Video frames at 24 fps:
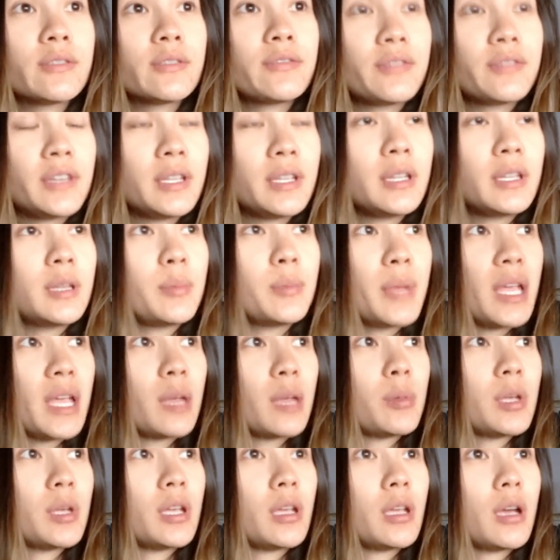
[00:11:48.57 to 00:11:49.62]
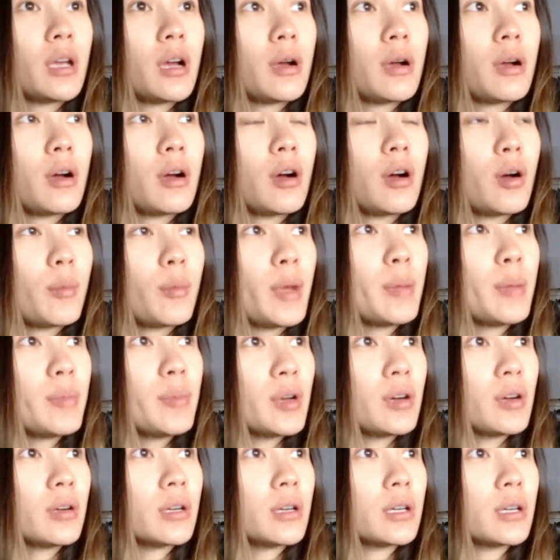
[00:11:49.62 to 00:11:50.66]
feed the baby all my
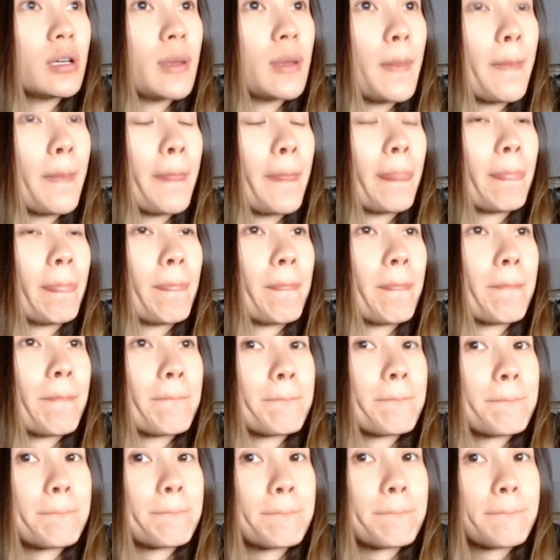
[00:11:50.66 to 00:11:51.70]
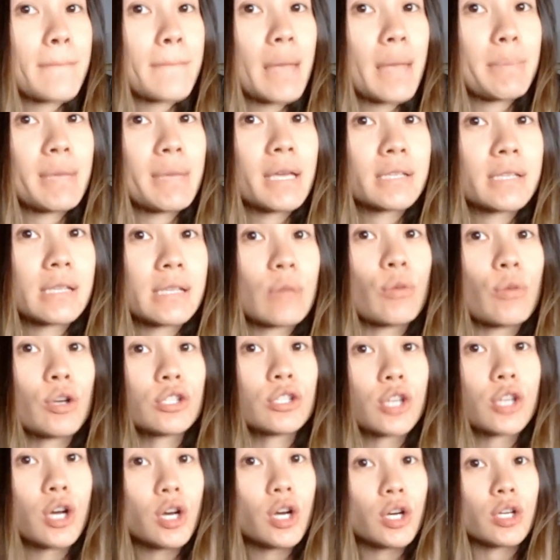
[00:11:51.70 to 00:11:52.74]
milk, because I
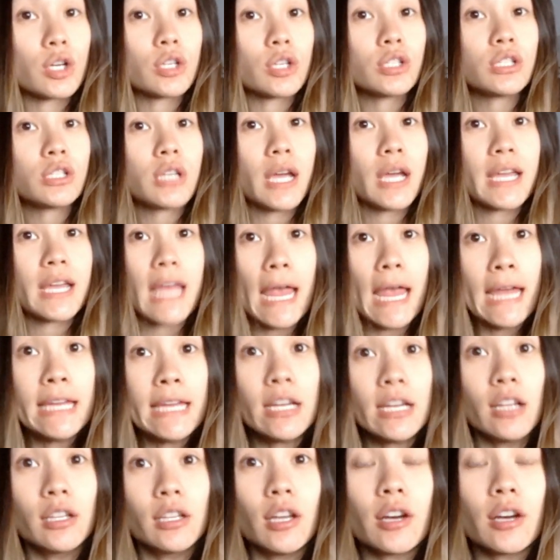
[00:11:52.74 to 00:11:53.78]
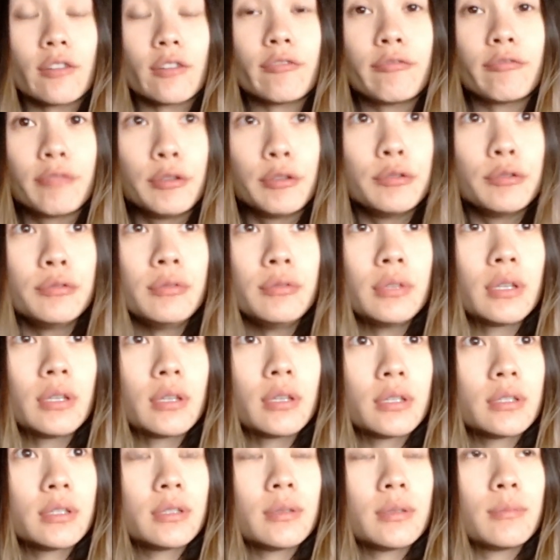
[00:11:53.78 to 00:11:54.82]
worked hard. I ate a lot of food,
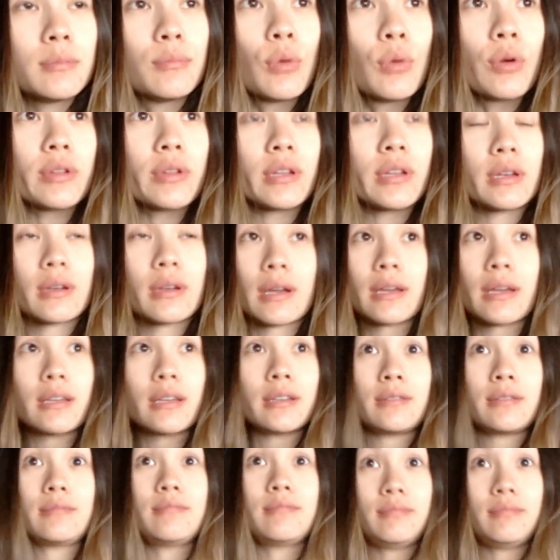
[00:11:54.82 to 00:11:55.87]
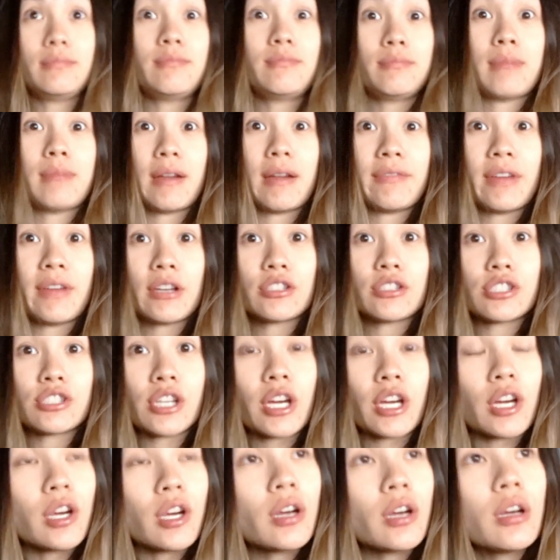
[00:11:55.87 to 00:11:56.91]
more than I could, my fair
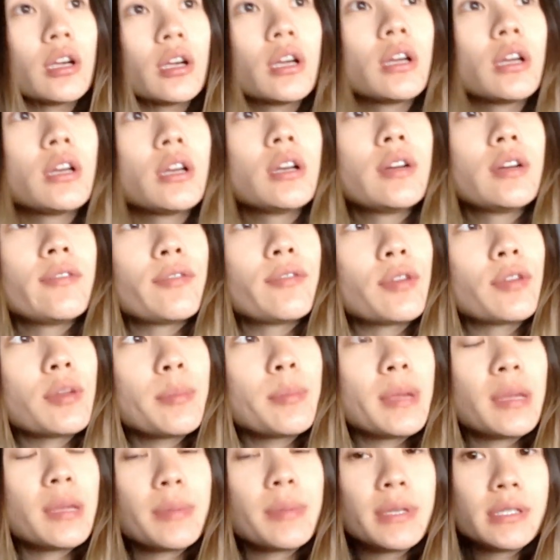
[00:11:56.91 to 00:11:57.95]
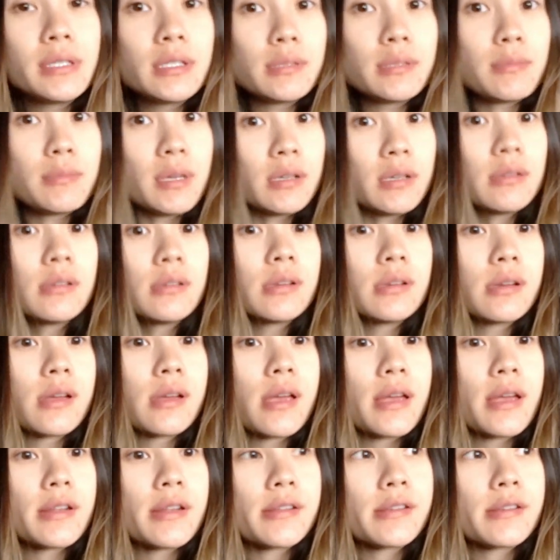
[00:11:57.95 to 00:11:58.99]
share, for the baby's milk,
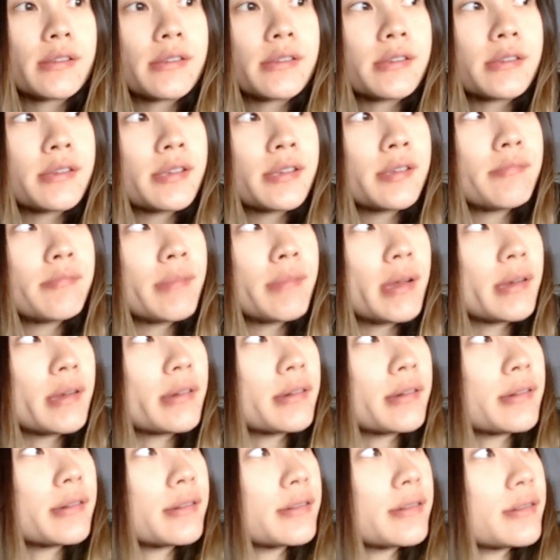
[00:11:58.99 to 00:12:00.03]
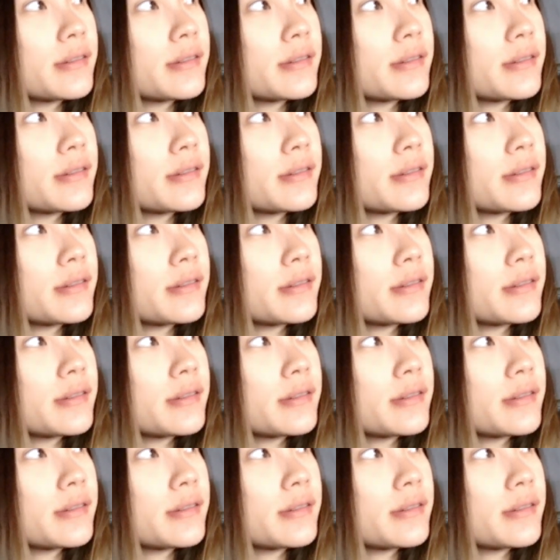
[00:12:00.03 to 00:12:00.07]
and he better